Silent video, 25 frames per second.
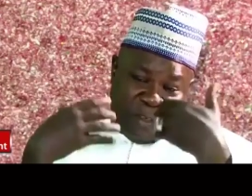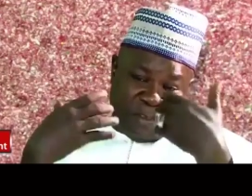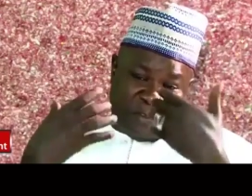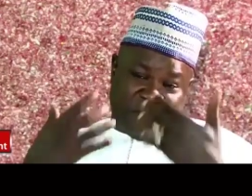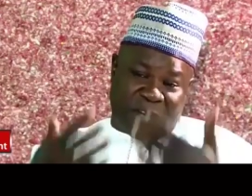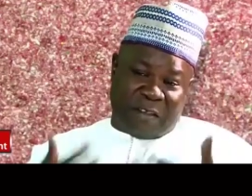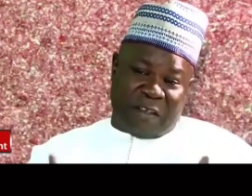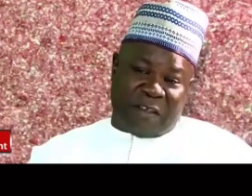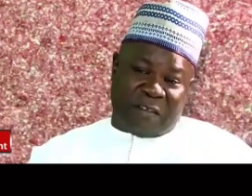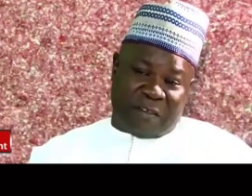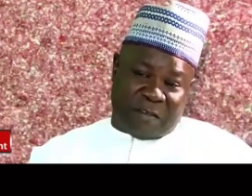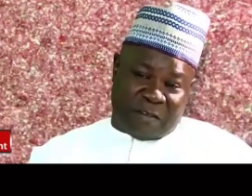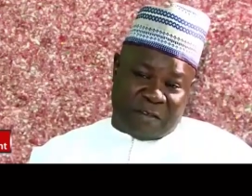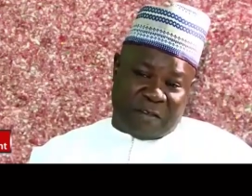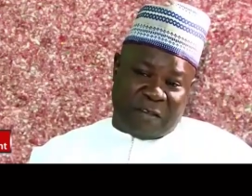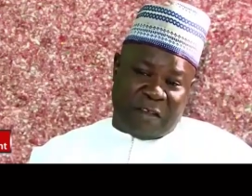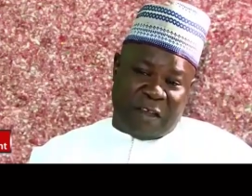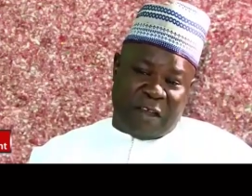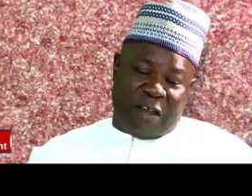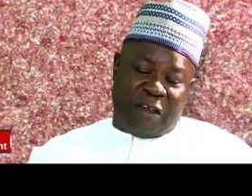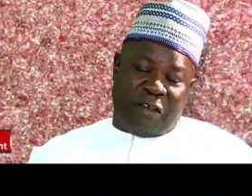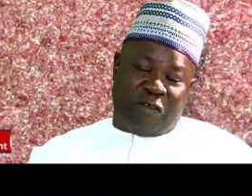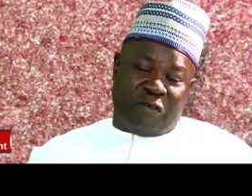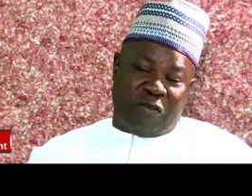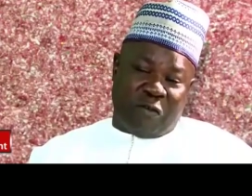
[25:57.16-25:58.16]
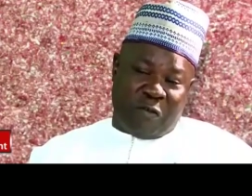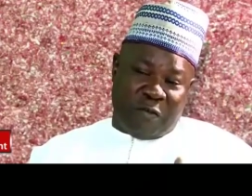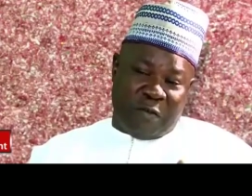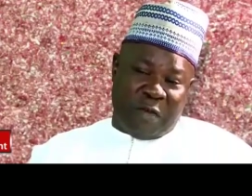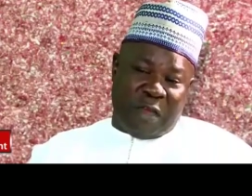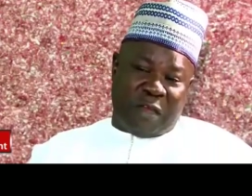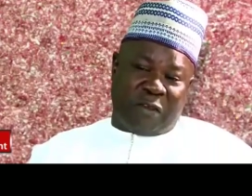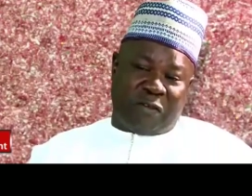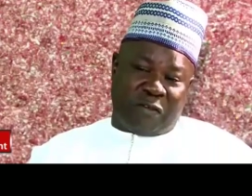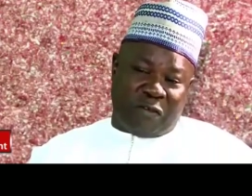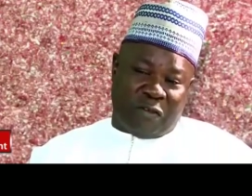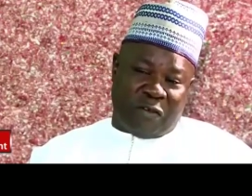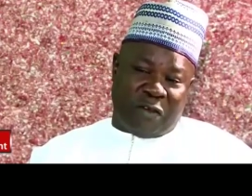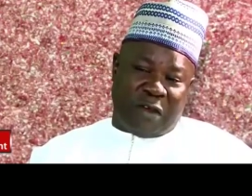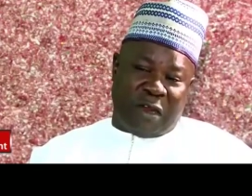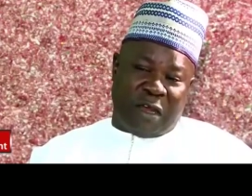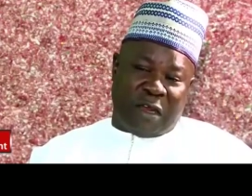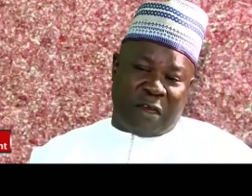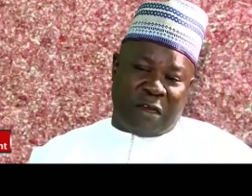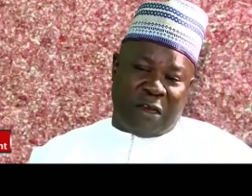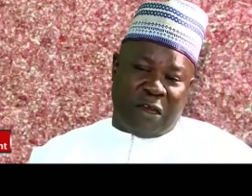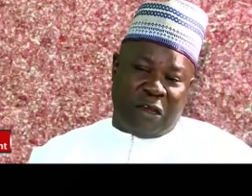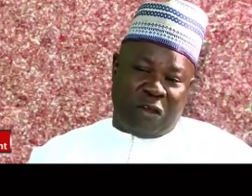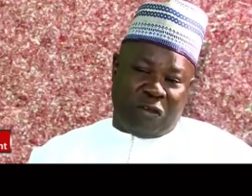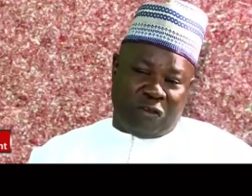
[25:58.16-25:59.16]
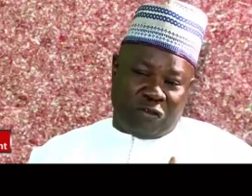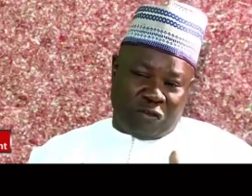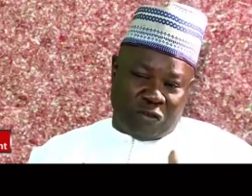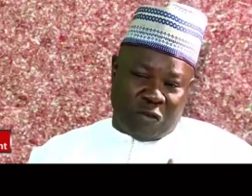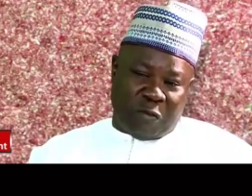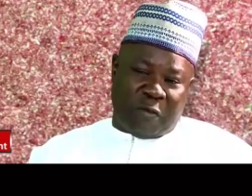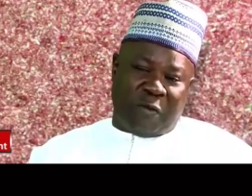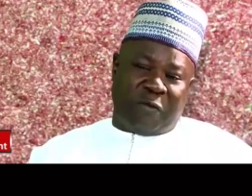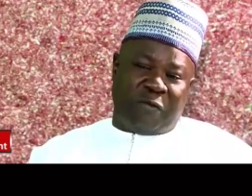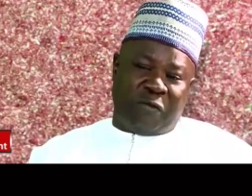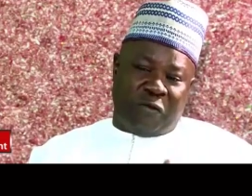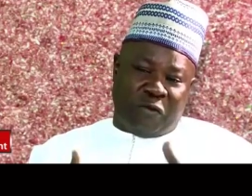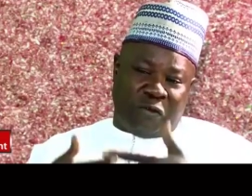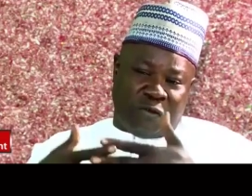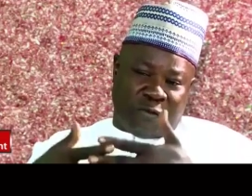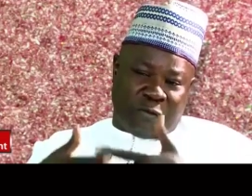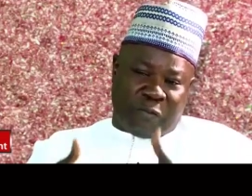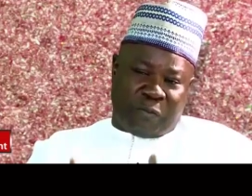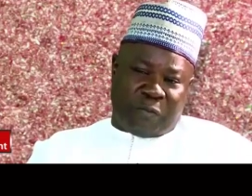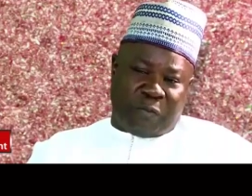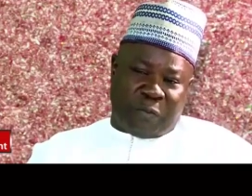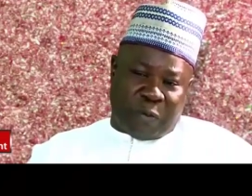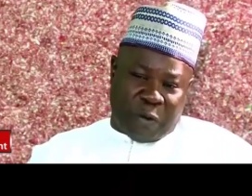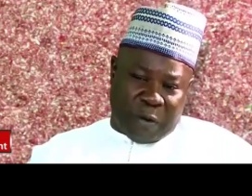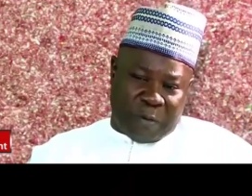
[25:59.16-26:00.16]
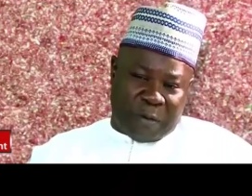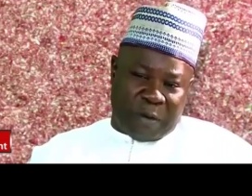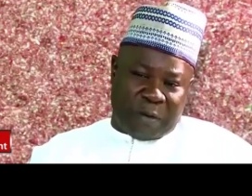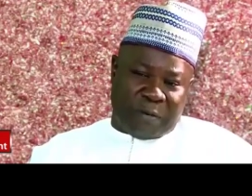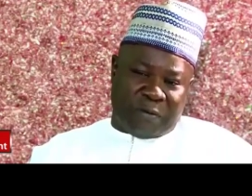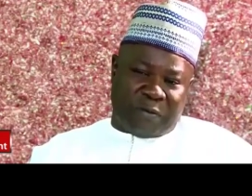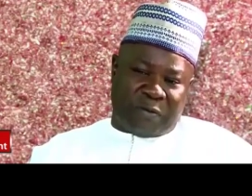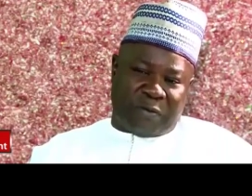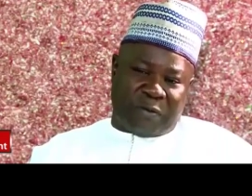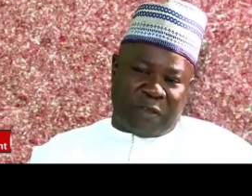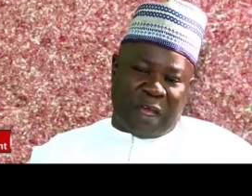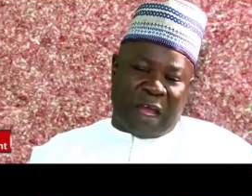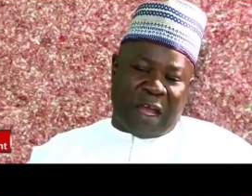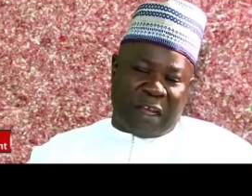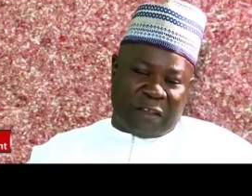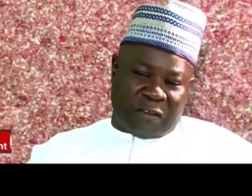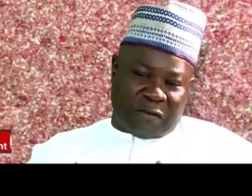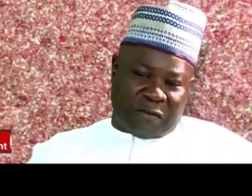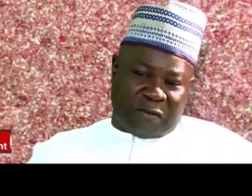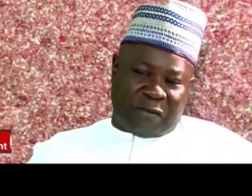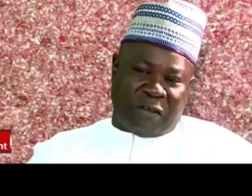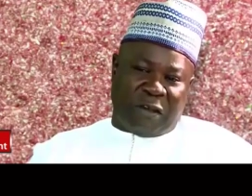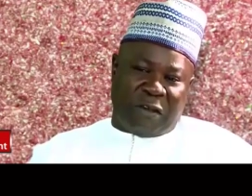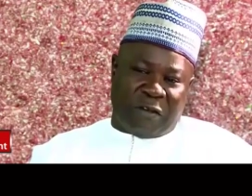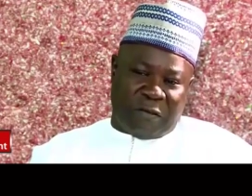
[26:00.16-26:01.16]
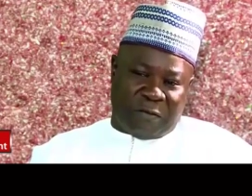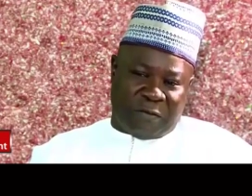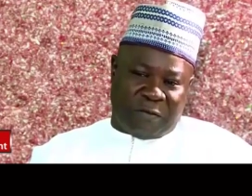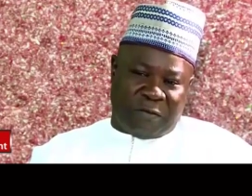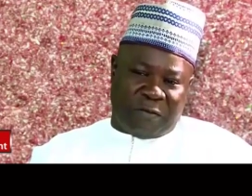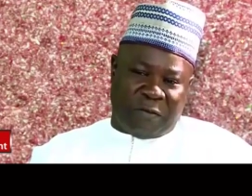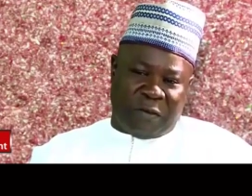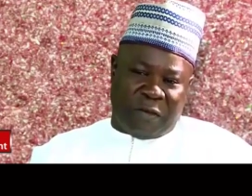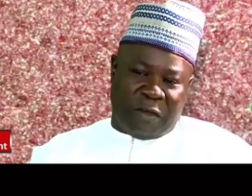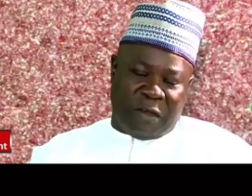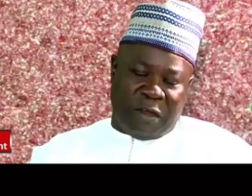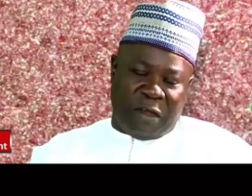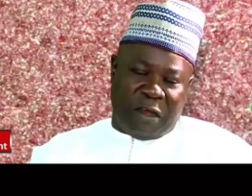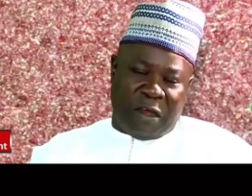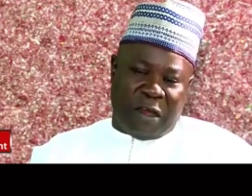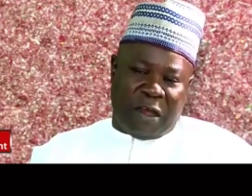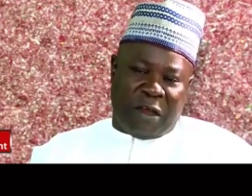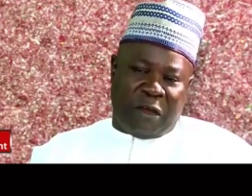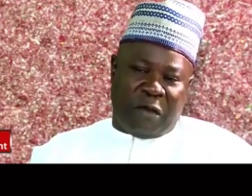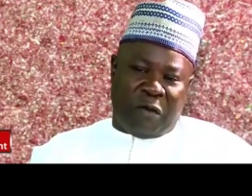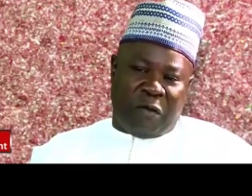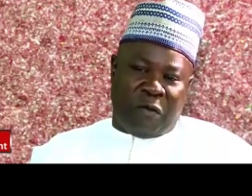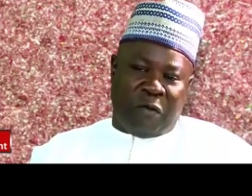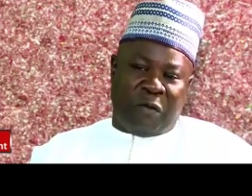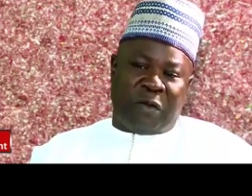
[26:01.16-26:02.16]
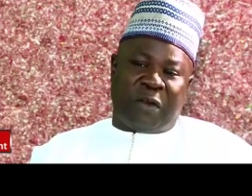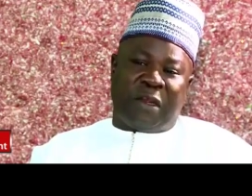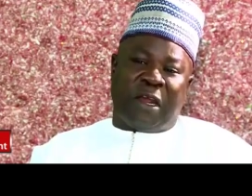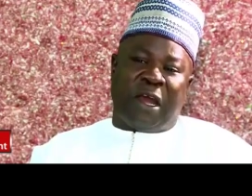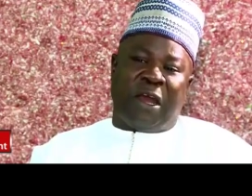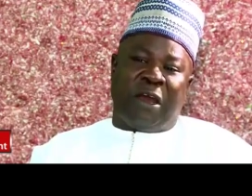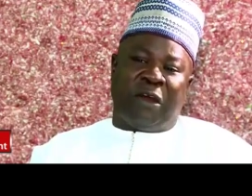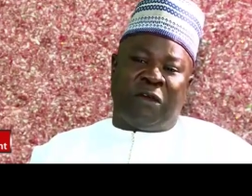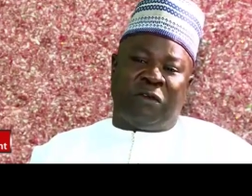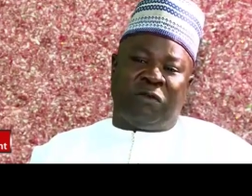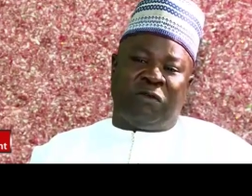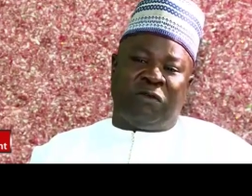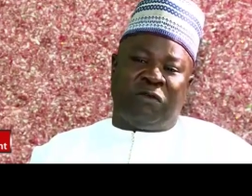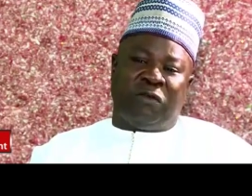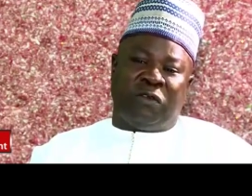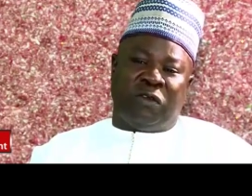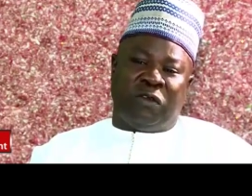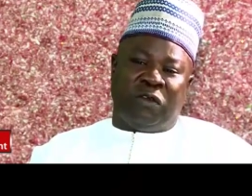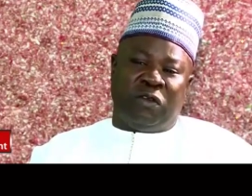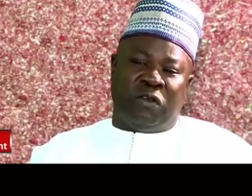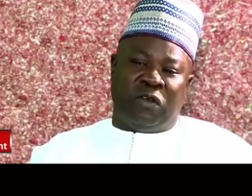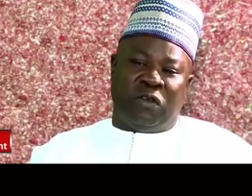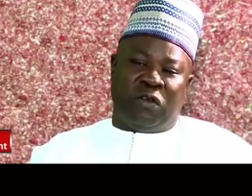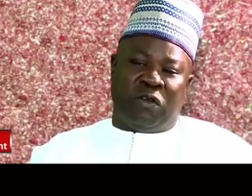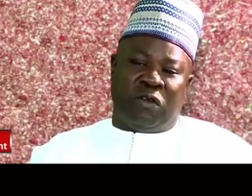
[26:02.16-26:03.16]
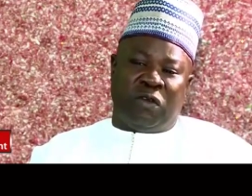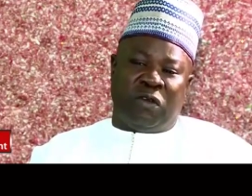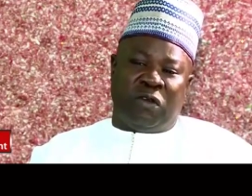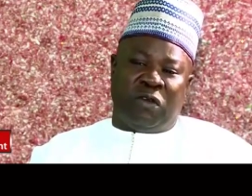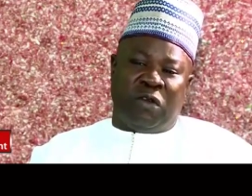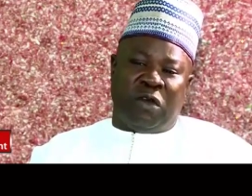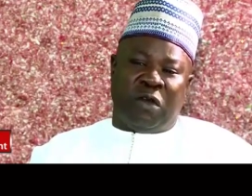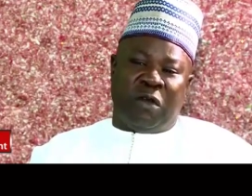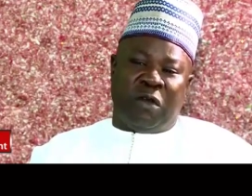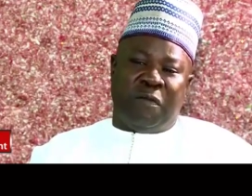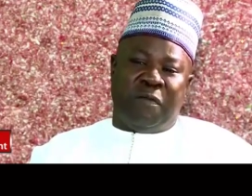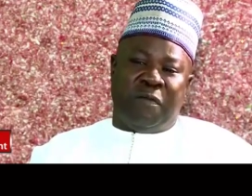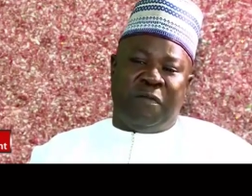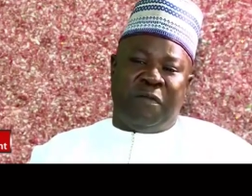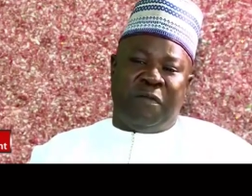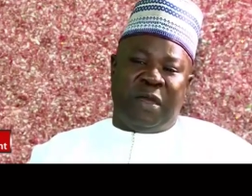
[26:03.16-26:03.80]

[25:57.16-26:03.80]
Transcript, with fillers: business to make sure that some of those problems are solved without, you know,